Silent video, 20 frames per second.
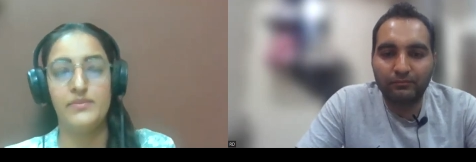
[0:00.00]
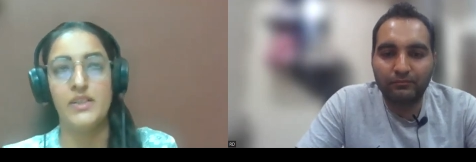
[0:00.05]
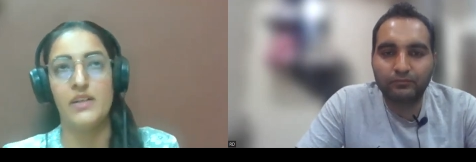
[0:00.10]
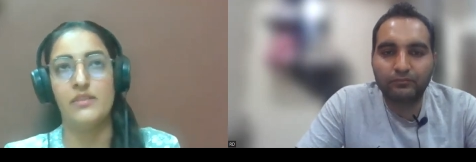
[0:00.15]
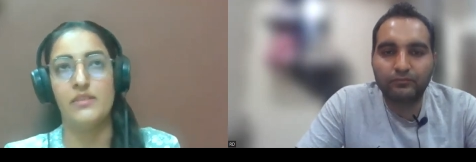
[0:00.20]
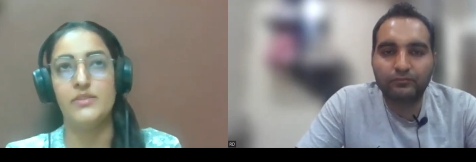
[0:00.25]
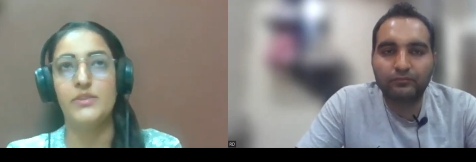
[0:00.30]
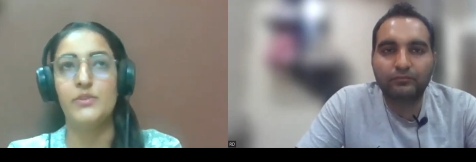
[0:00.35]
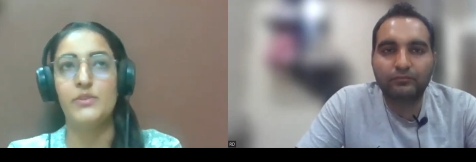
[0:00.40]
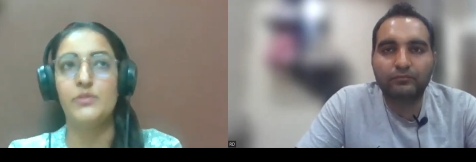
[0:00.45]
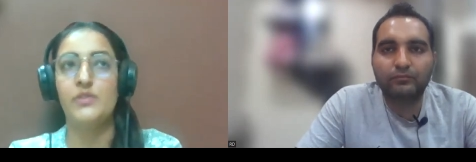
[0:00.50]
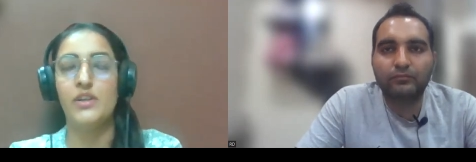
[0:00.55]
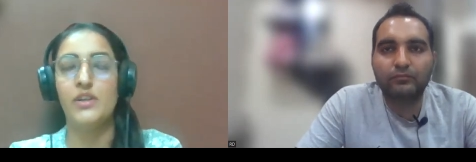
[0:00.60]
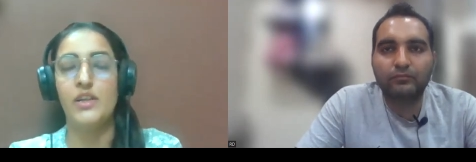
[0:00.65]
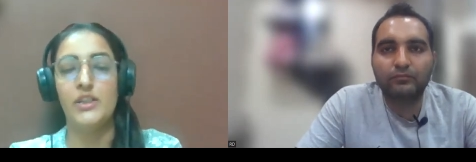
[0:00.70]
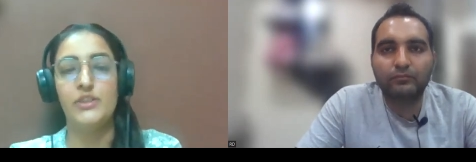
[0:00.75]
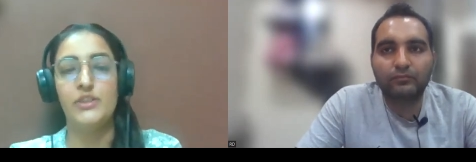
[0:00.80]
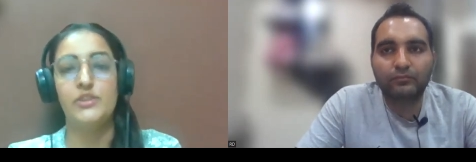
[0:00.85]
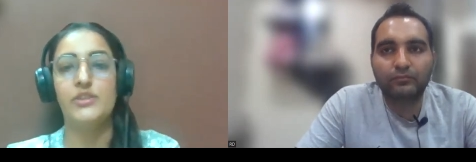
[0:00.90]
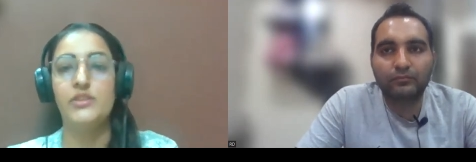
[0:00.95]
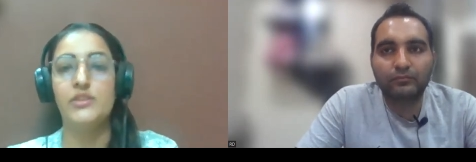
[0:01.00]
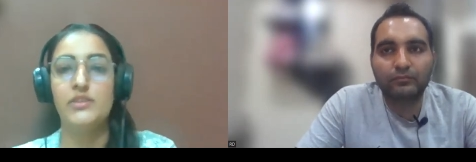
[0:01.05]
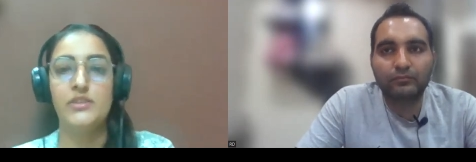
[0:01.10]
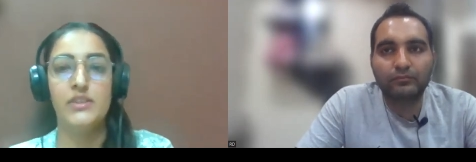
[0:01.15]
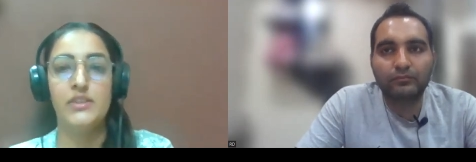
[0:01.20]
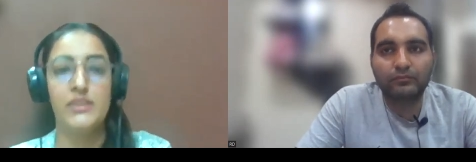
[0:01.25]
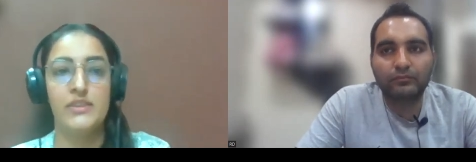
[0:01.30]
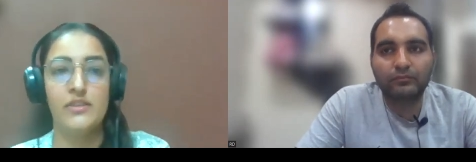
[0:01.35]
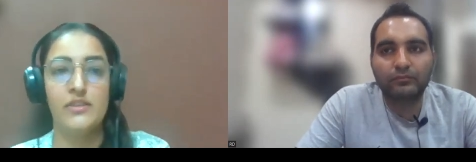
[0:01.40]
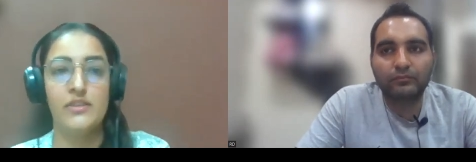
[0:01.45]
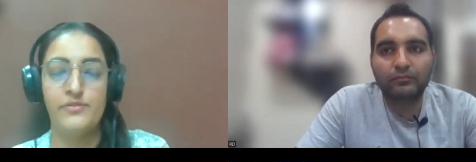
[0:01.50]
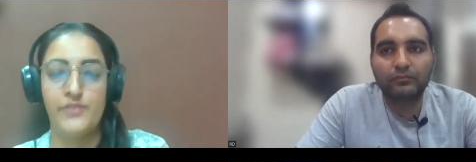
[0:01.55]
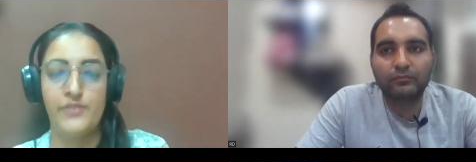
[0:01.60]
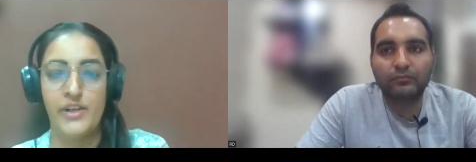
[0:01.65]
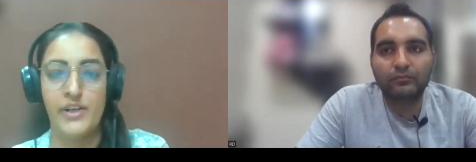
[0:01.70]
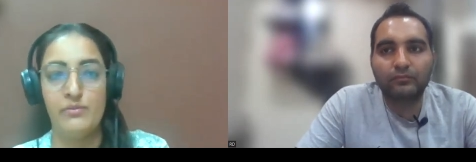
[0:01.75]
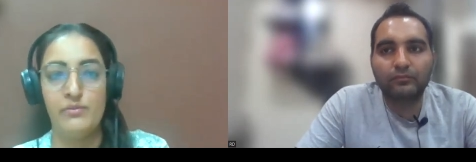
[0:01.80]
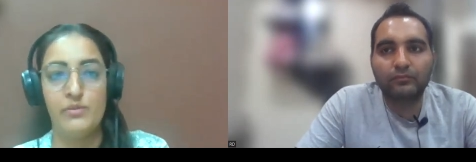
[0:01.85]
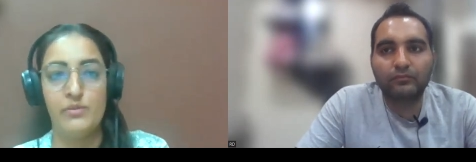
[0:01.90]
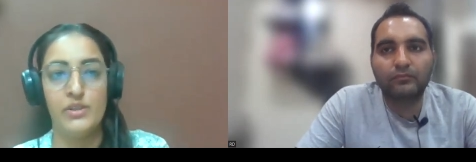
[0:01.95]
Speaker 1: Yeah, so collections is a
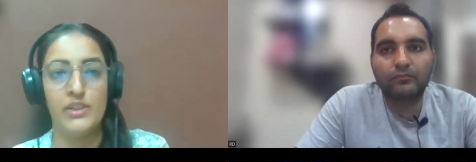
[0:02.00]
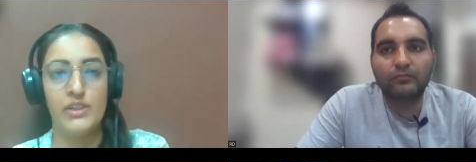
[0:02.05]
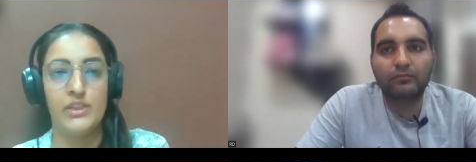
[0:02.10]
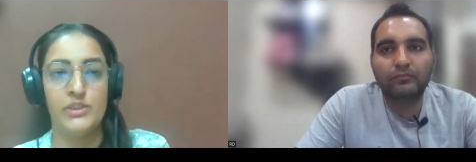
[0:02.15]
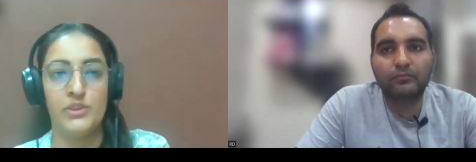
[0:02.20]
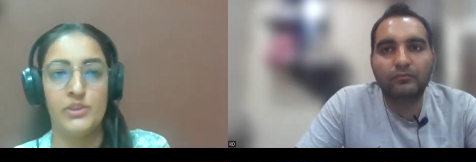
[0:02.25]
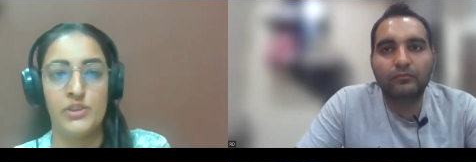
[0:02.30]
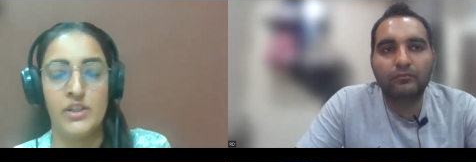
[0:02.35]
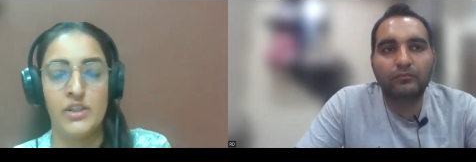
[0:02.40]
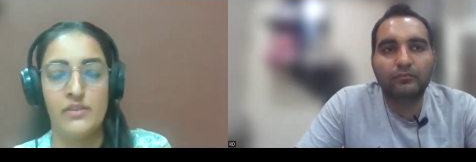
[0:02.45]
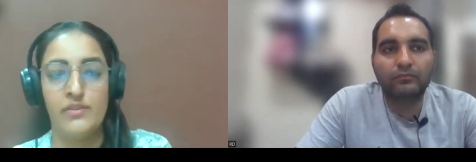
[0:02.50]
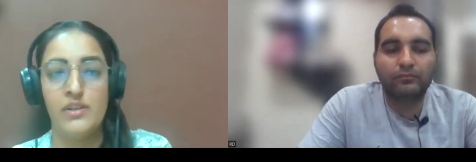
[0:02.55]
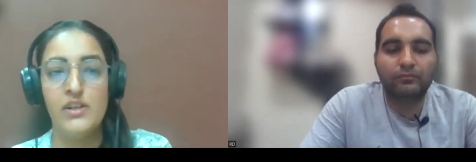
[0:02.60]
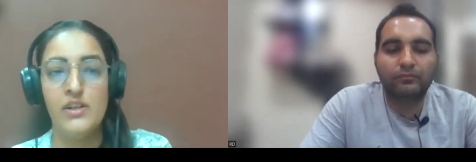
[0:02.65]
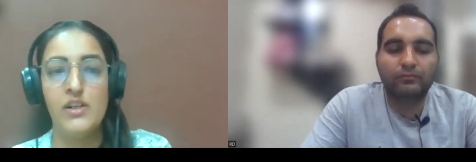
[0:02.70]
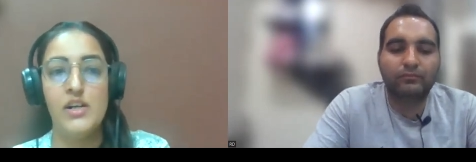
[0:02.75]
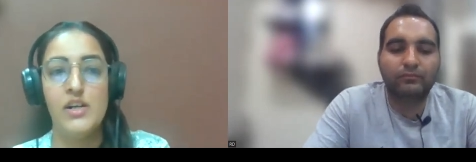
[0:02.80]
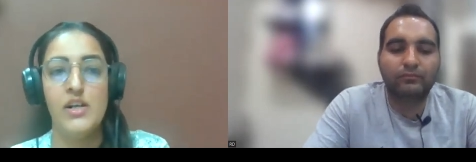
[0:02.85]
framework in Java.